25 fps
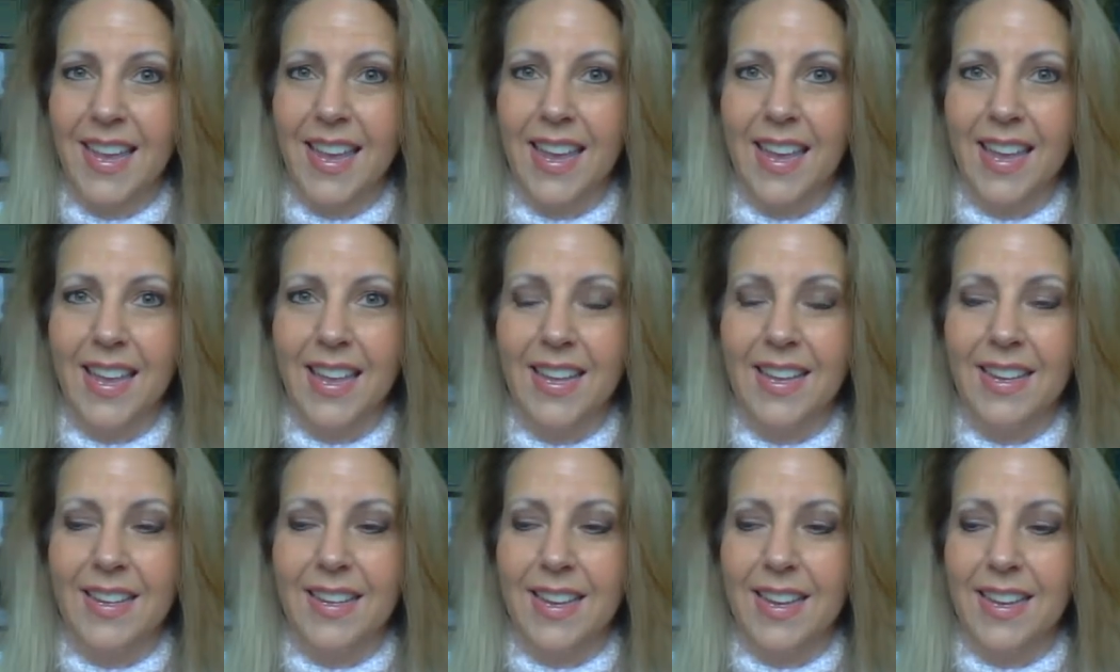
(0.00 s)

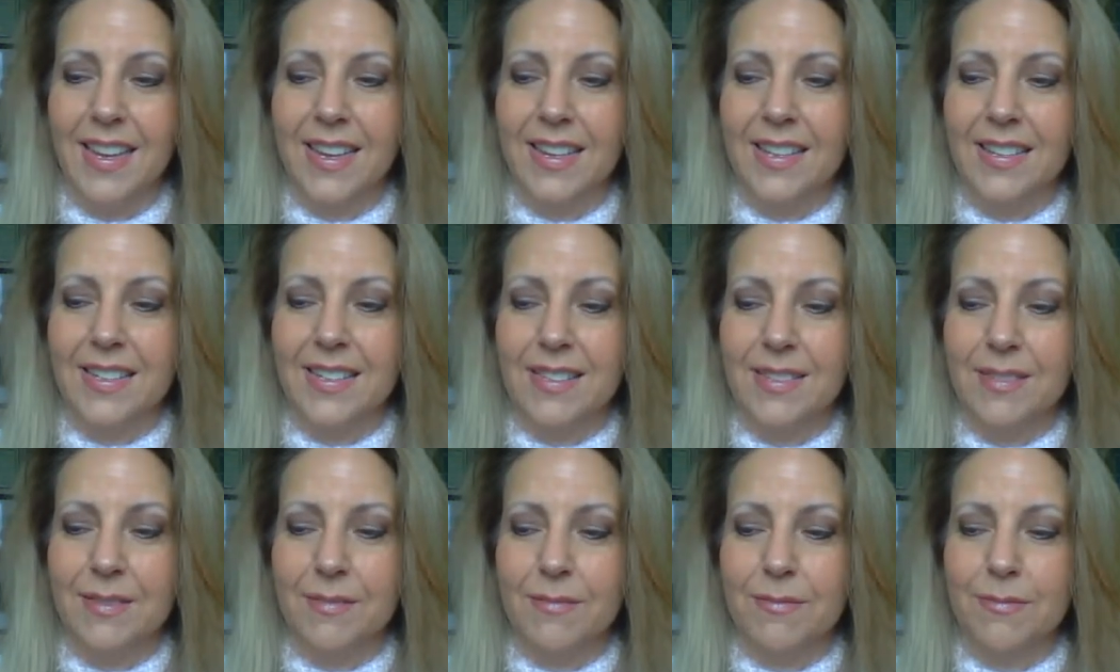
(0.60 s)
And
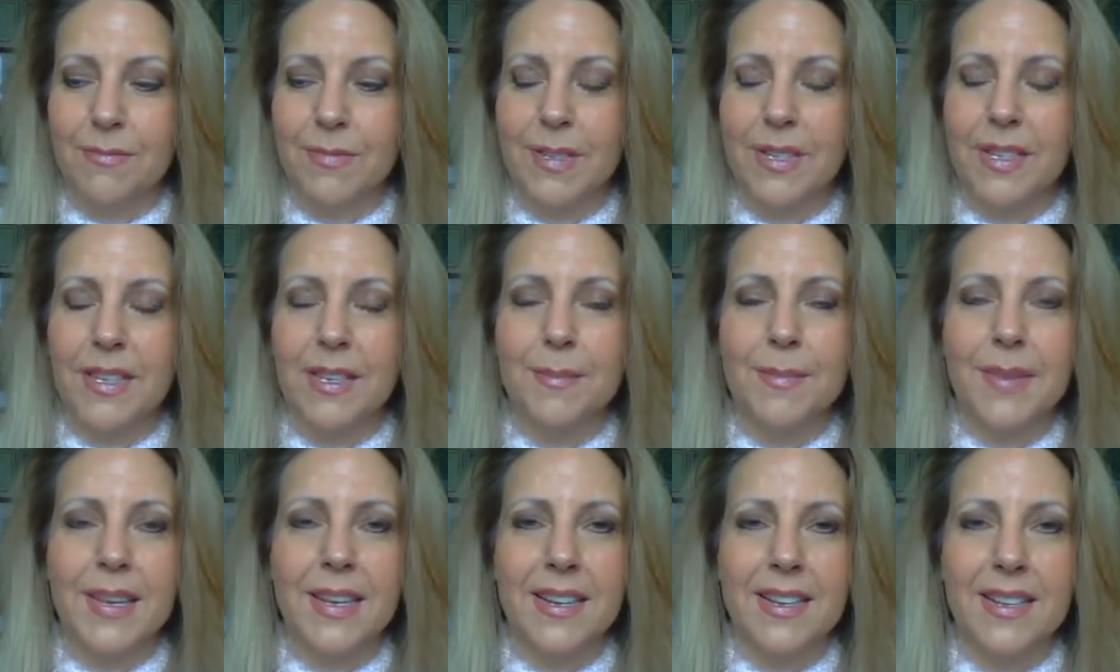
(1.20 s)
it's
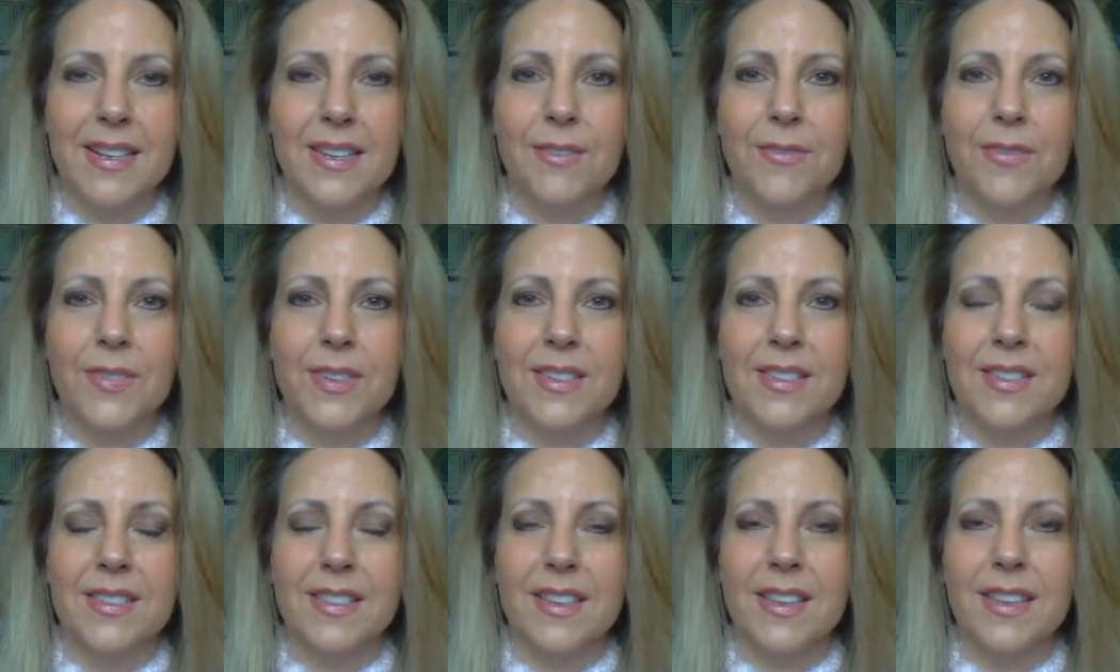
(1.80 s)
really made a
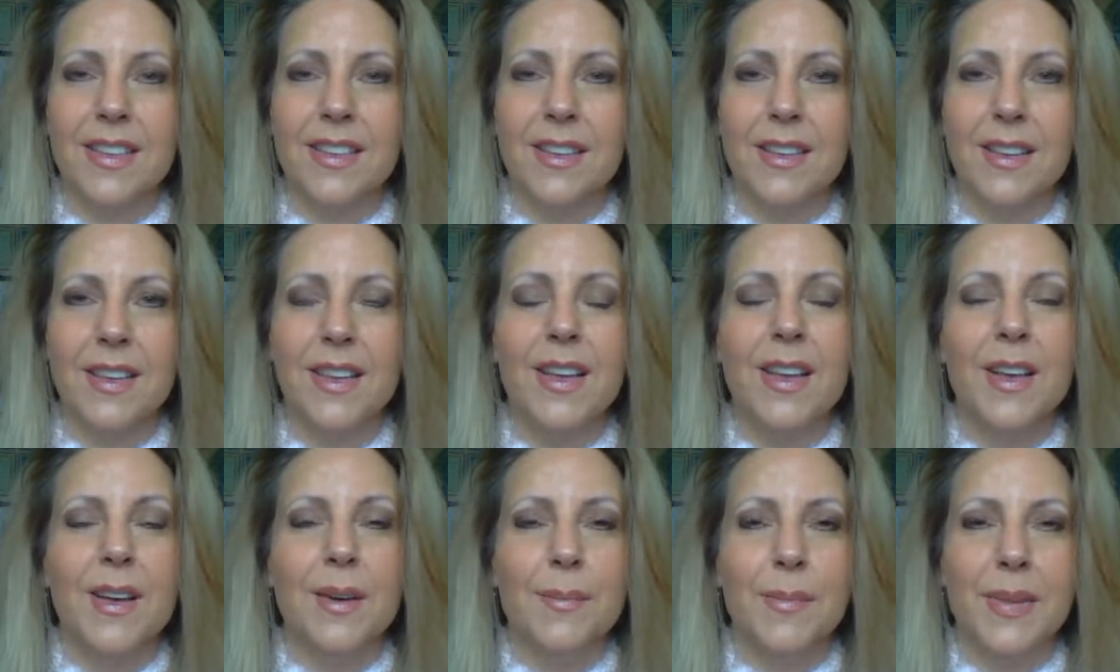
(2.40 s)
difference in
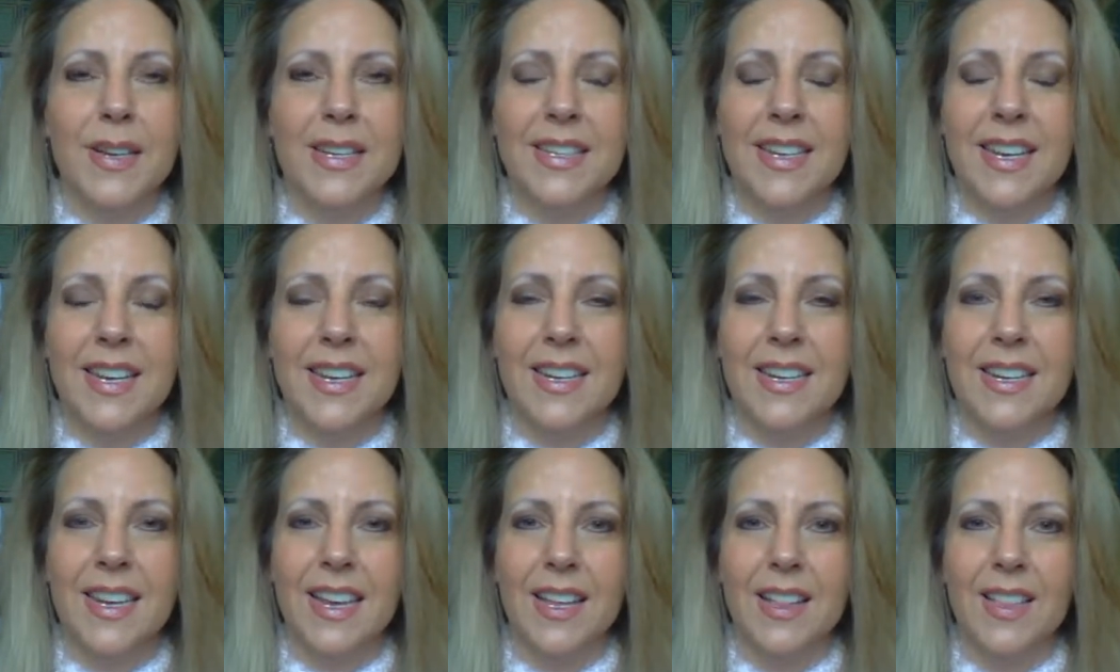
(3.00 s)
my day
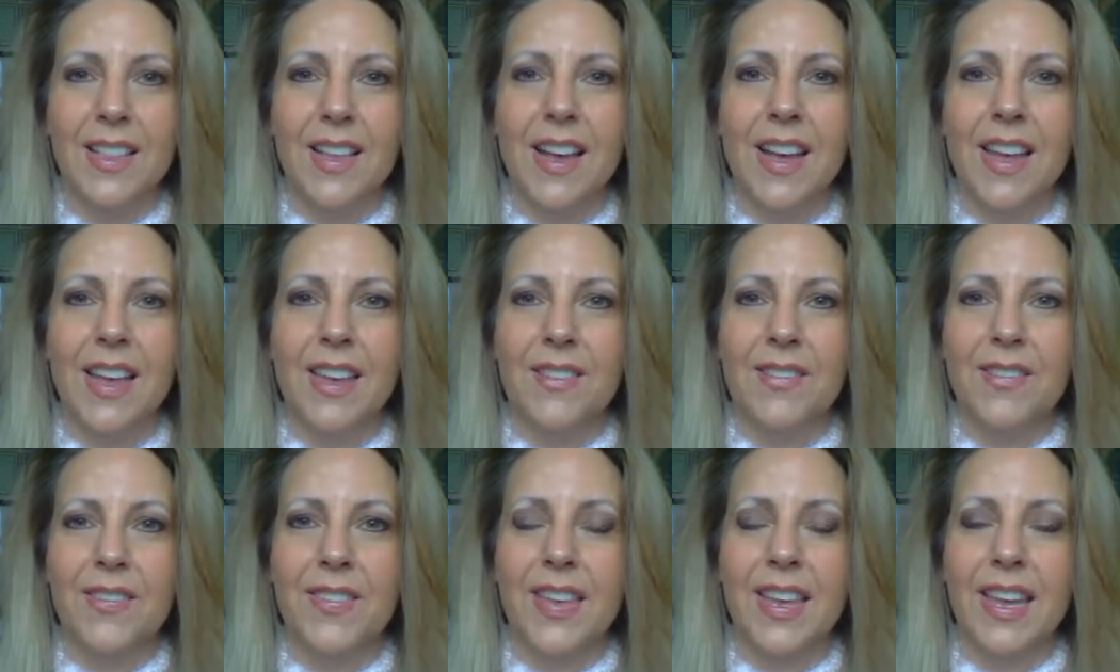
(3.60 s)
to day
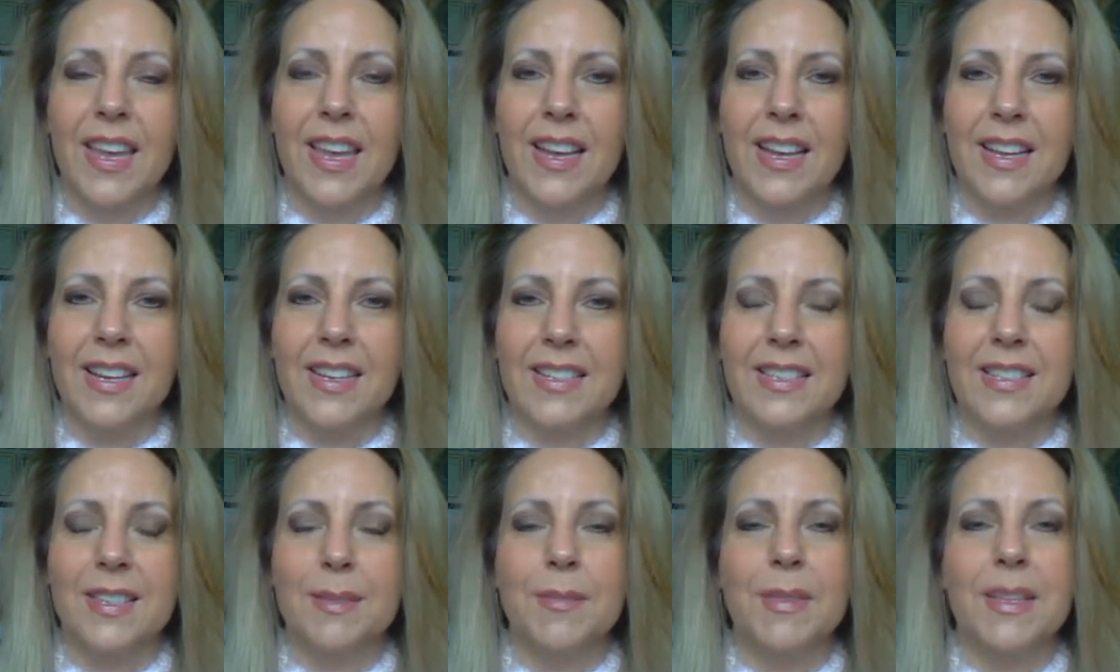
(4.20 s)
life.
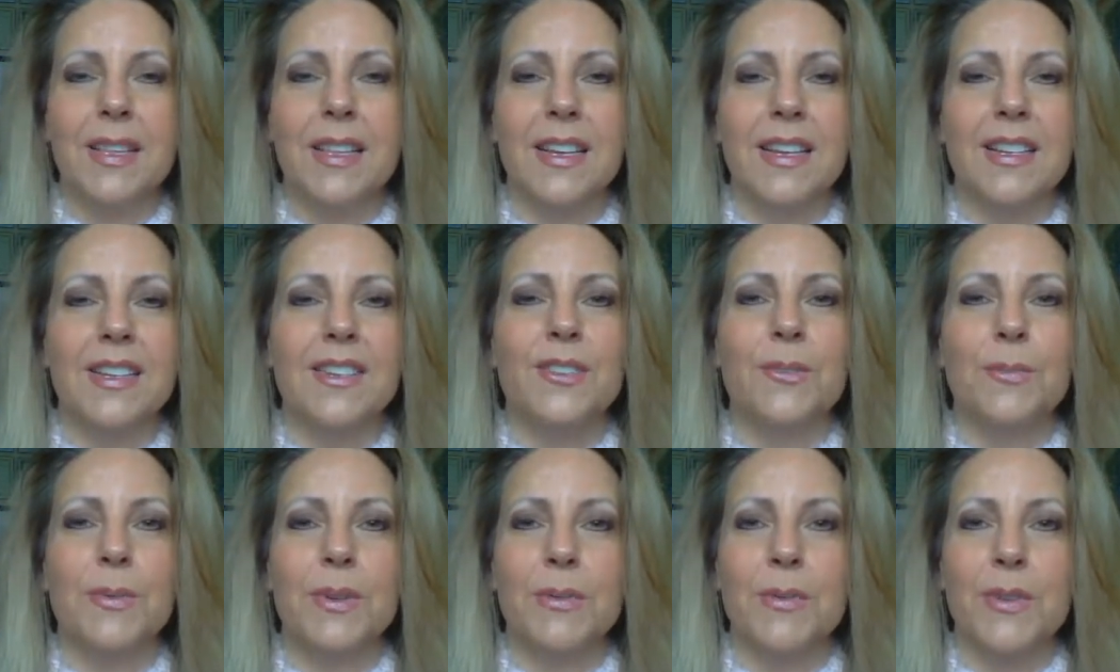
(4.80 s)
And it's something that I
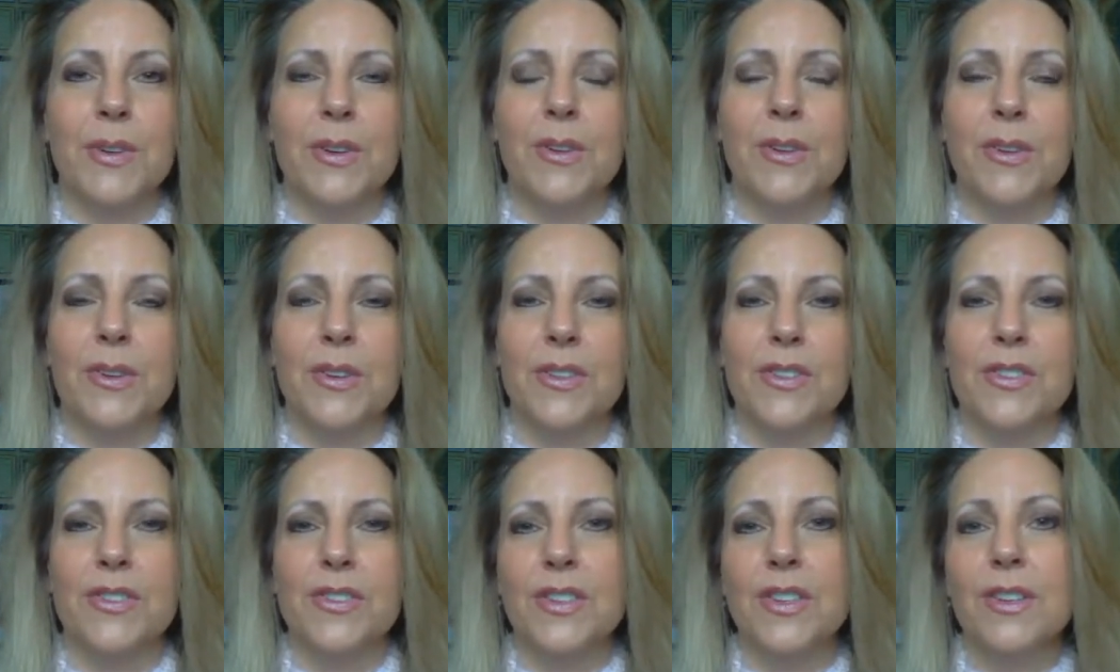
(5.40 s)
just want to
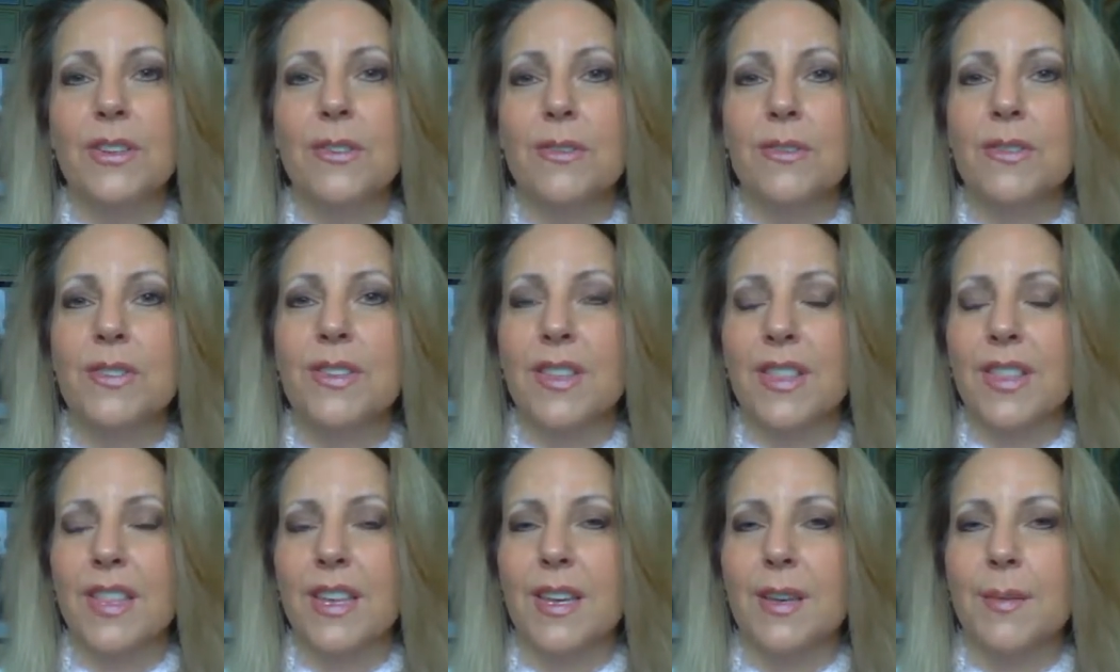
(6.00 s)
encourage you
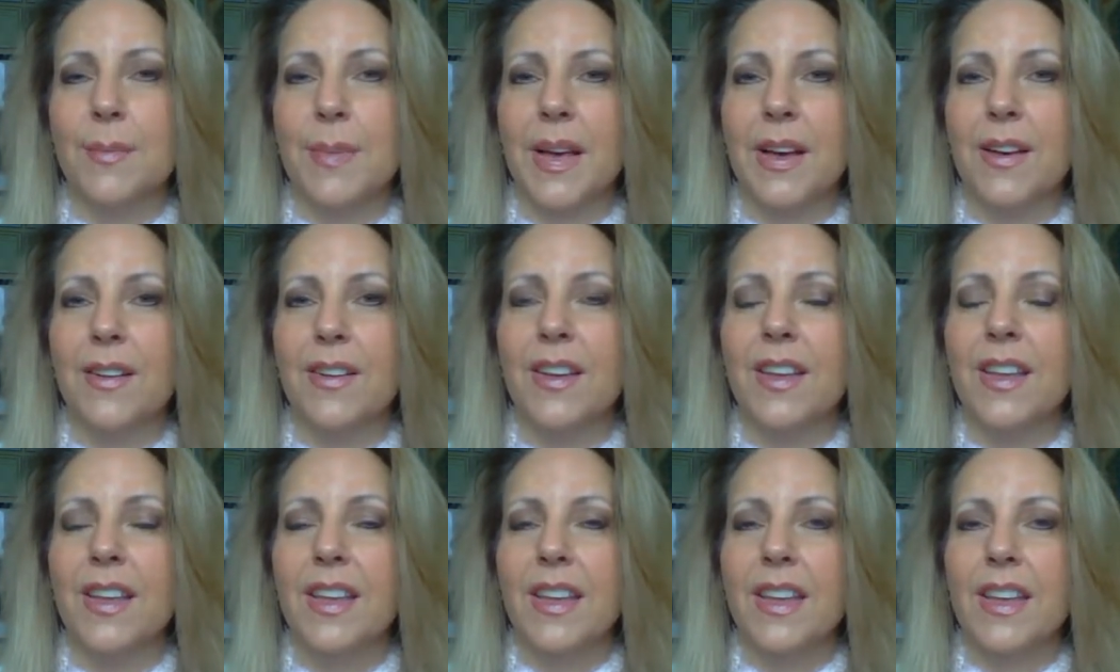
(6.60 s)
to think
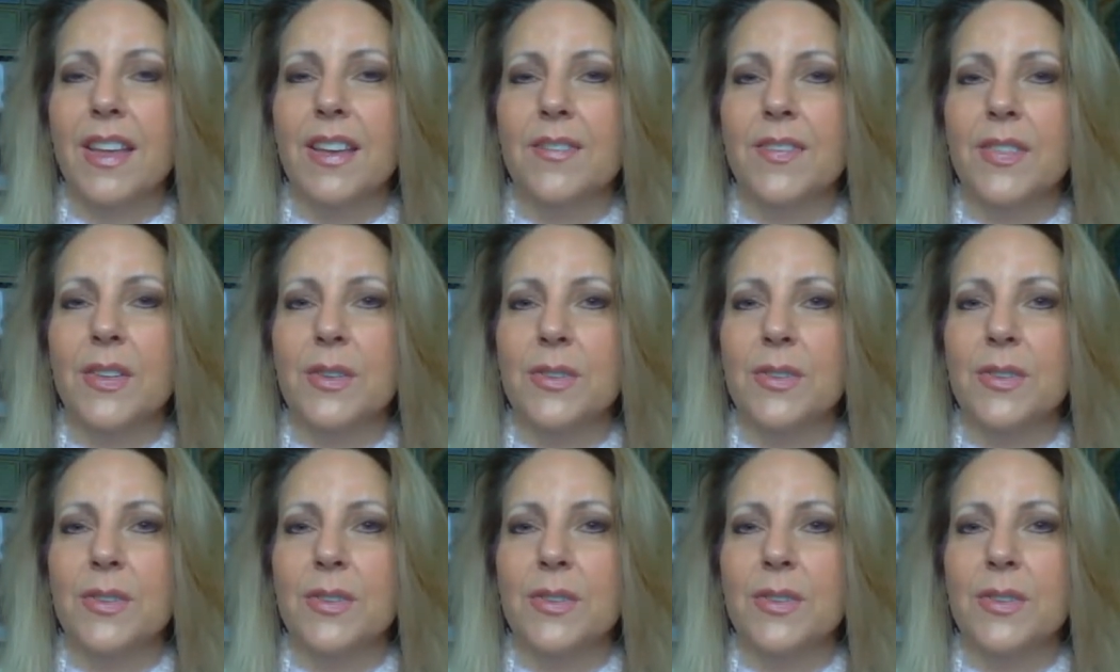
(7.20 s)
about if